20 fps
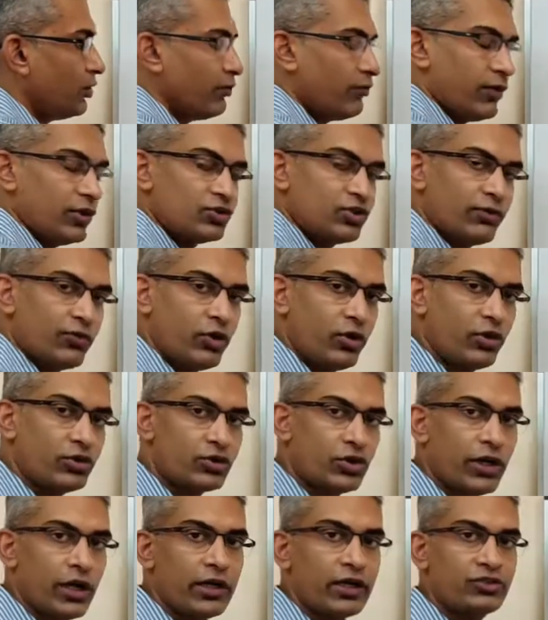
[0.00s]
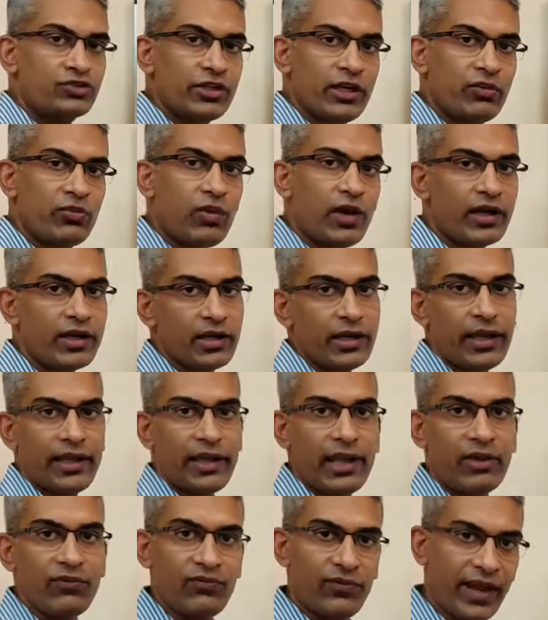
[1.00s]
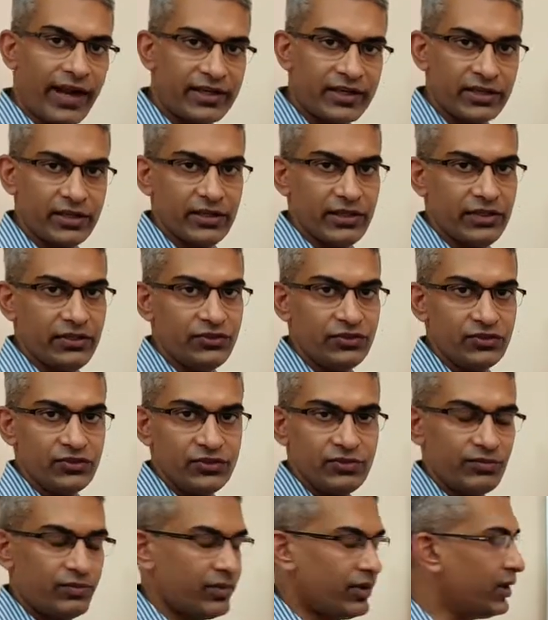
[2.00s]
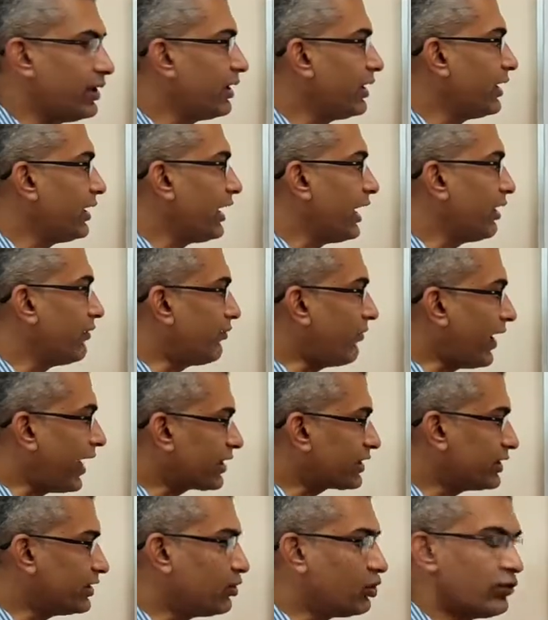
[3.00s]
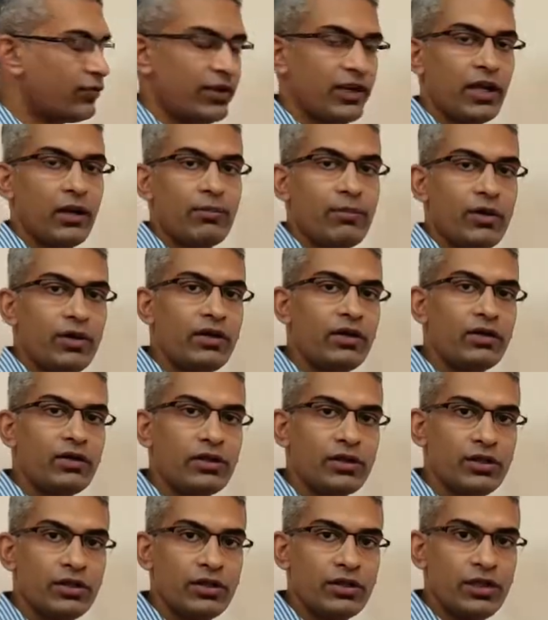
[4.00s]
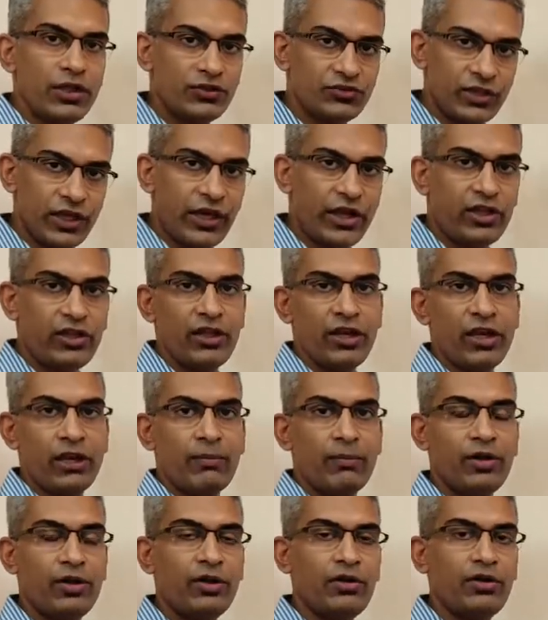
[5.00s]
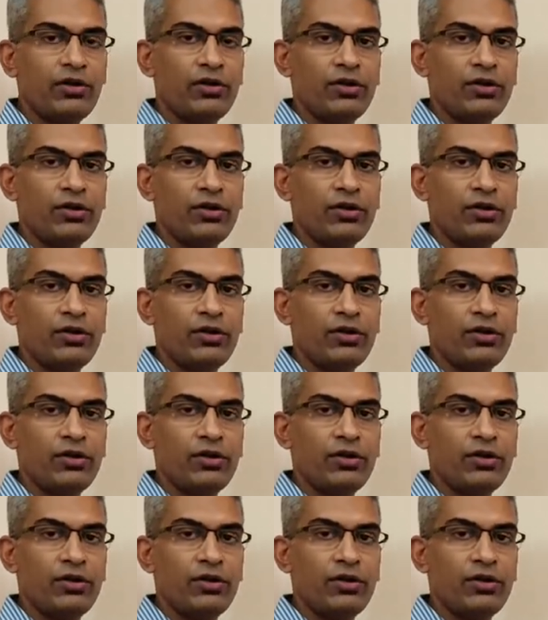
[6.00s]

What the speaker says: first of all, you should understand what a factor is. A factor of a number is another number